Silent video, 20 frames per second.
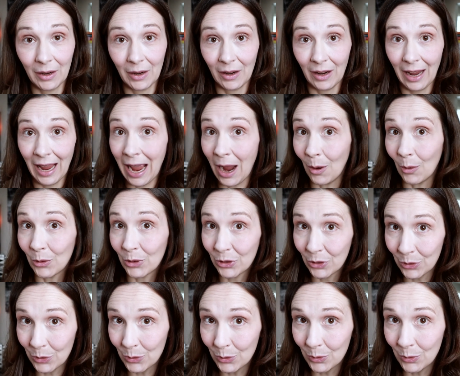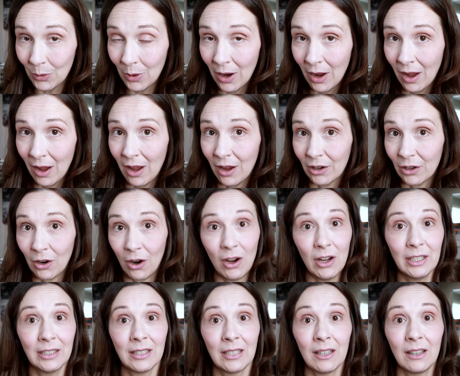how you
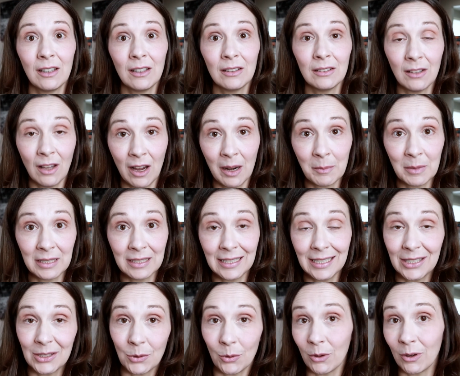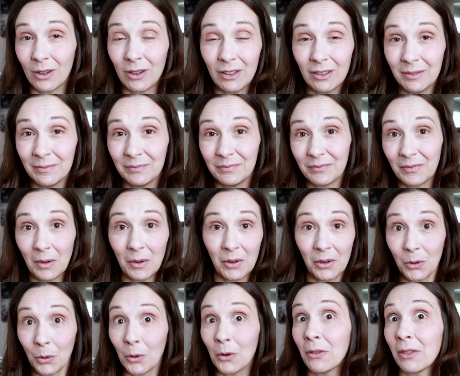got Lyme disease or
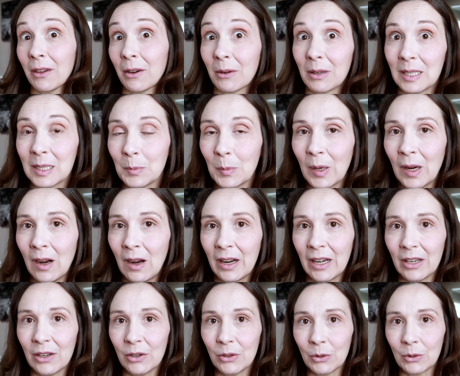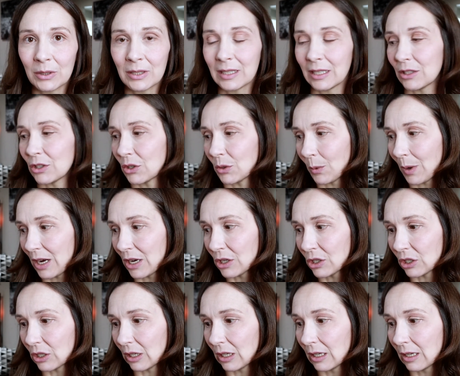your theories behind your
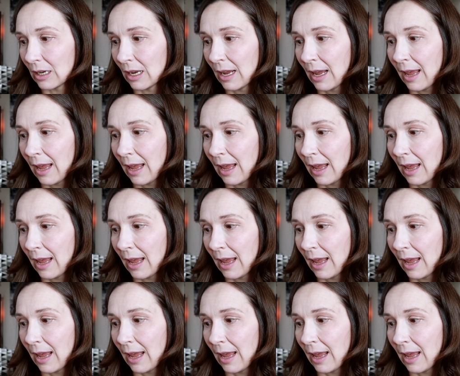situation.